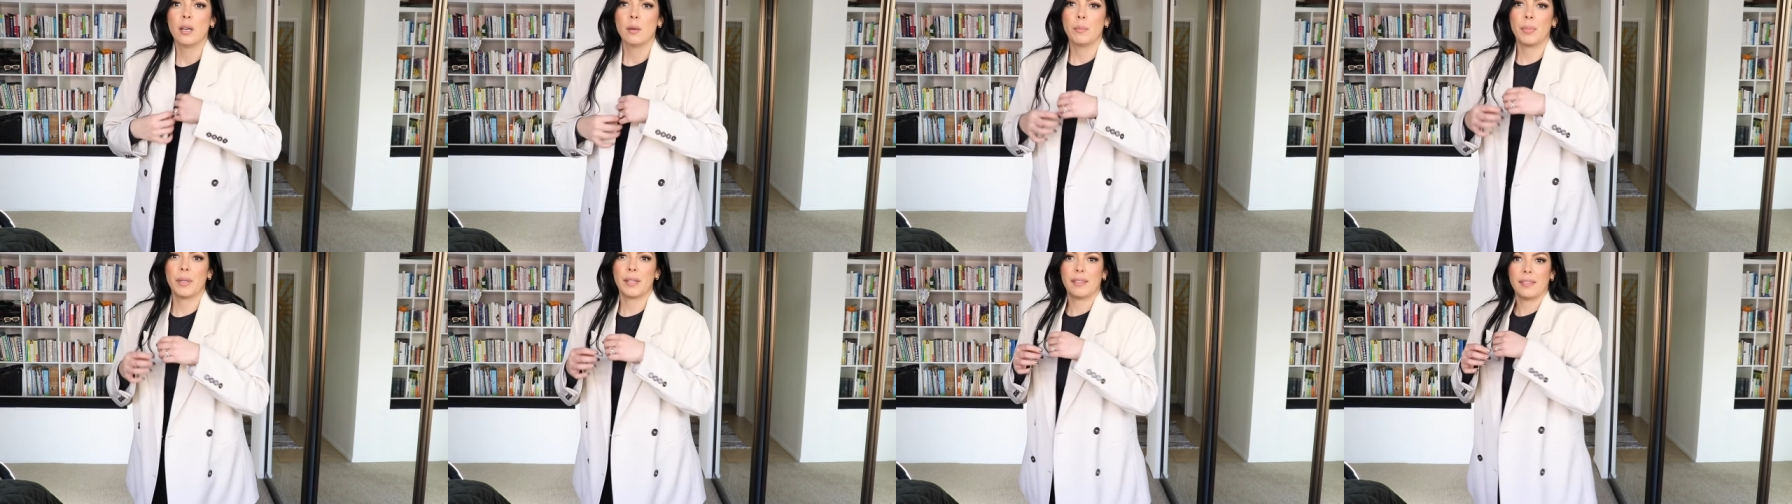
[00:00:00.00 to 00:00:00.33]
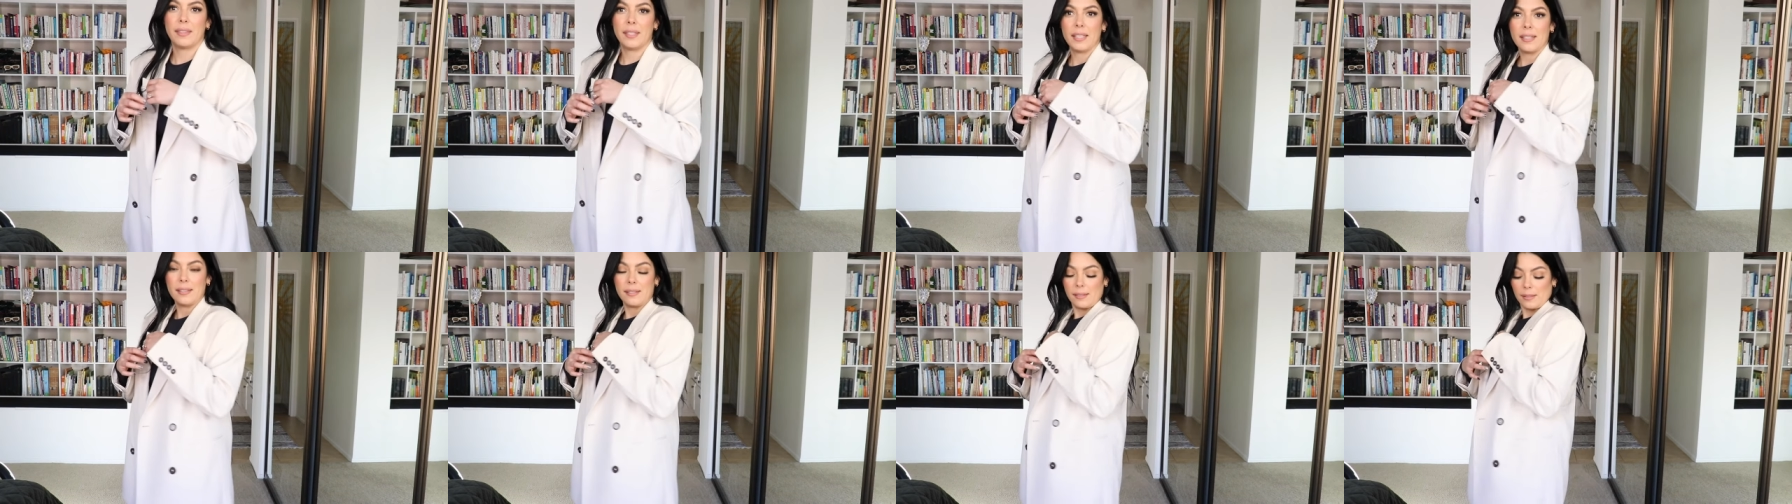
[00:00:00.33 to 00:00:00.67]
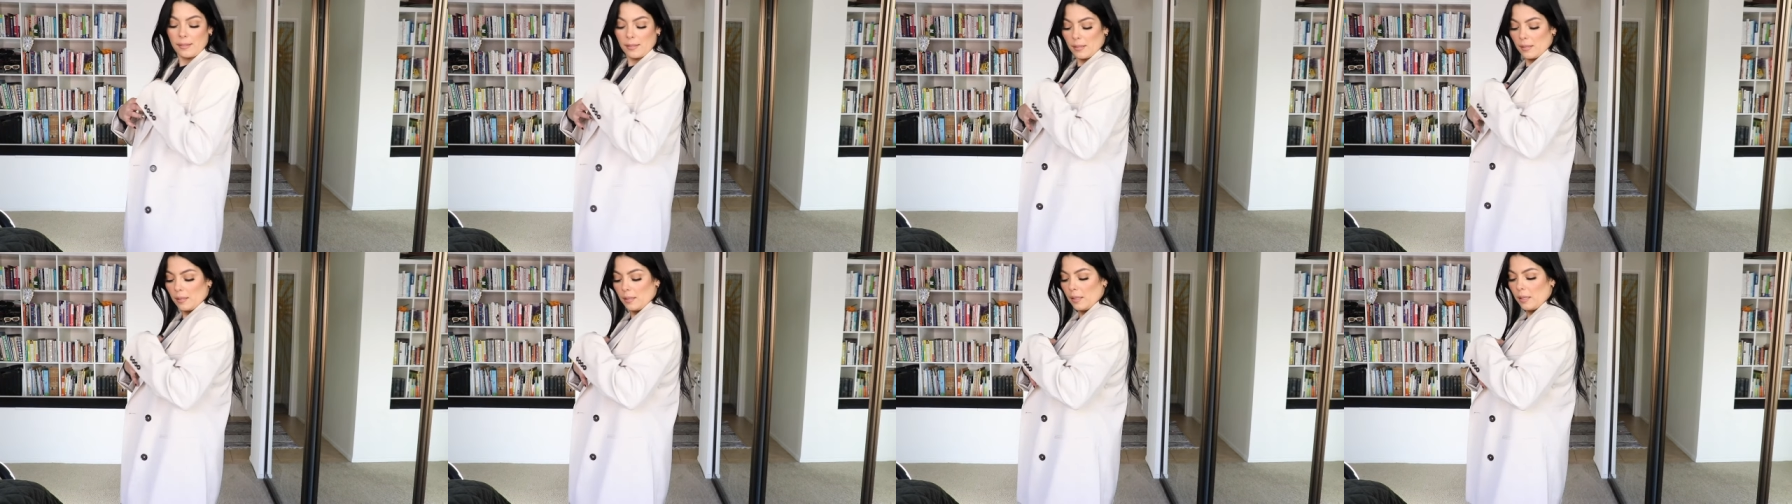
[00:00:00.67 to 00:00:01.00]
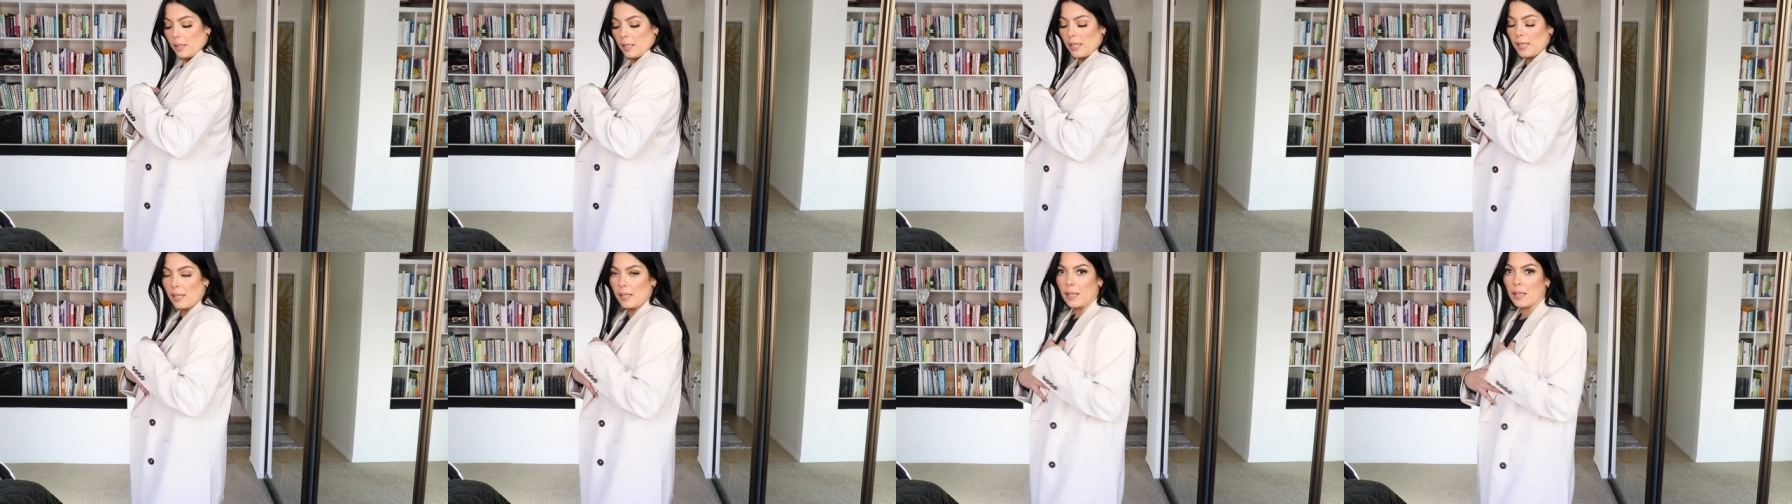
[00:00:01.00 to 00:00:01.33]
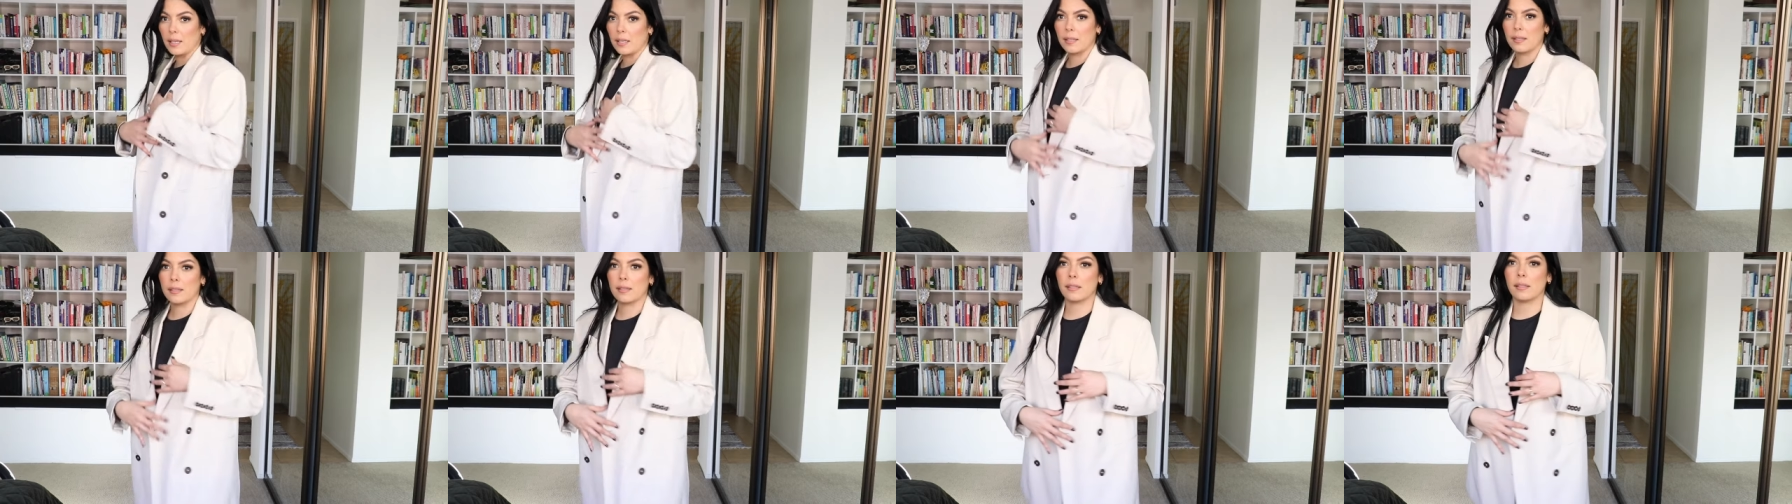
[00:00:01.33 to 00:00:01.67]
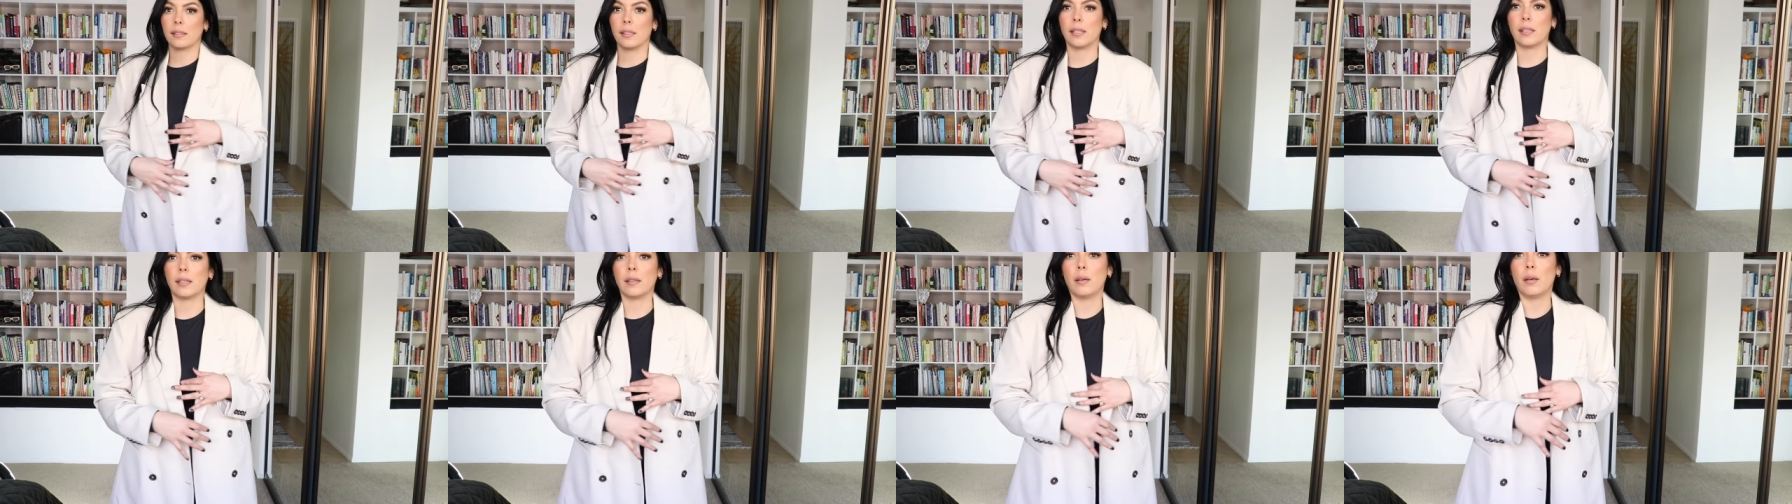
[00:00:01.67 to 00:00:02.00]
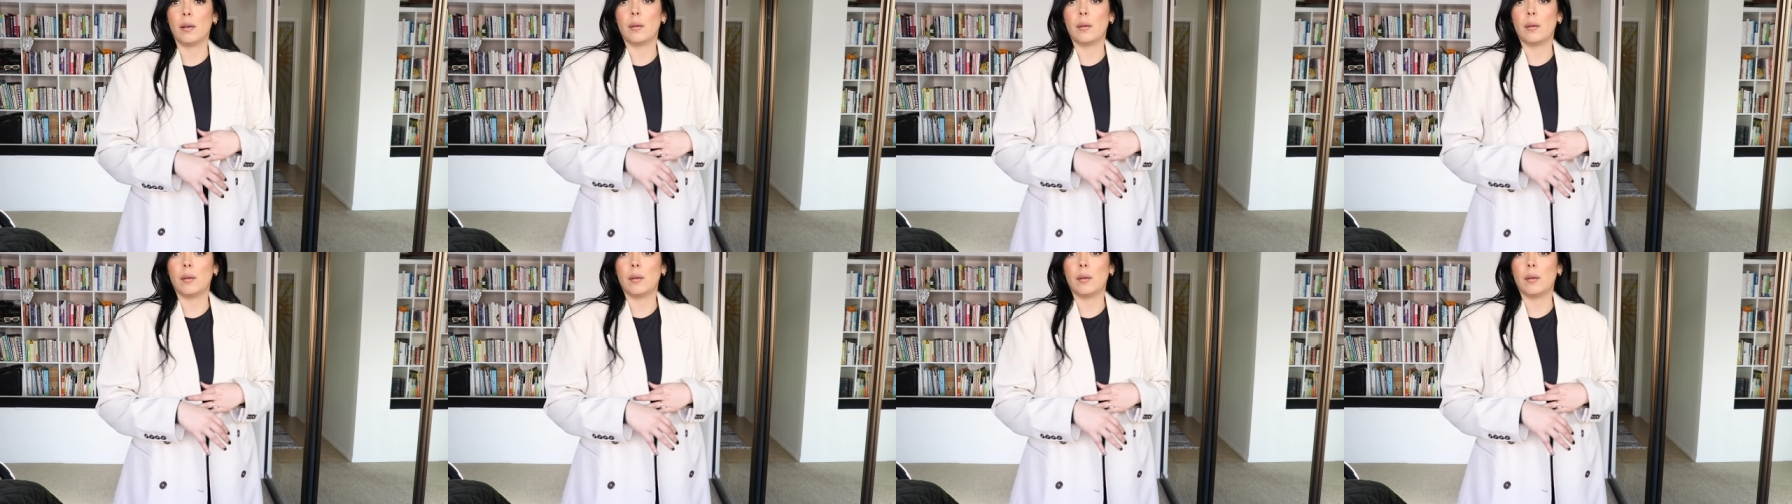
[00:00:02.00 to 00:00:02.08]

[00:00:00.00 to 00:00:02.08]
but this is like